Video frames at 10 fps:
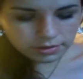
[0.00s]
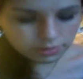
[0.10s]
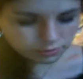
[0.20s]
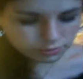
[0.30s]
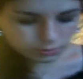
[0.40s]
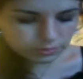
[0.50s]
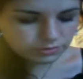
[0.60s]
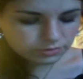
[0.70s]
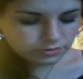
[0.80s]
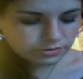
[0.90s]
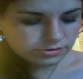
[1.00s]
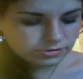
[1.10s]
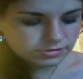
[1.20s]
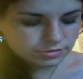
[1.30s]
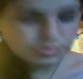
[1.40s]
user 1, user 2,
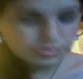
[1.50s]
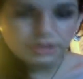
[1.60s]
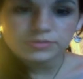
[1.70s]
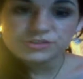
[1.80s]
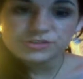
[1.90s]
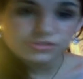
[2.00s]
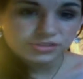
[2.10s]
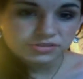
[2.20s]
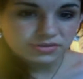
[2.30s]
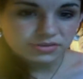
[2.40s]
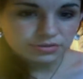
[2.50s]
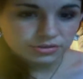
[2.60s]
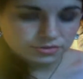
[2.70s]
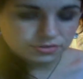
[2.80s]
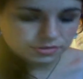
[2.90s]
user 3, which are just different
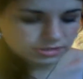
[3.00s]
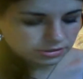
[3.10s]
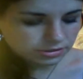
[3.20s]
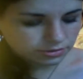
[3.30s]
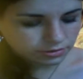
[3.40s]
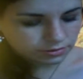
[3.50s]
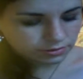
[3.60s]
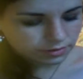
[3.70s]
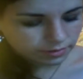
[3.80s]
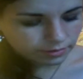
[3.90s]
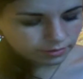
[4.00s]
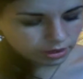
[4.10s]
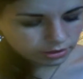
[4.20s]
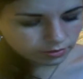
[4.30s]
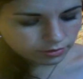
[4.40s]
users that you don't use.
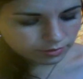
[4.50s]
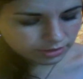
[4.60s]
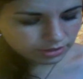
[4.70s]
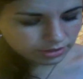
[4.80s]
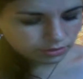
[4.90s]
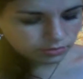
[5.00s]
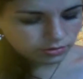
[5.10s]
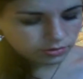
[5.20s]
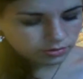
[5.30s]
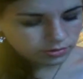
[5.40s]
Auto or manual.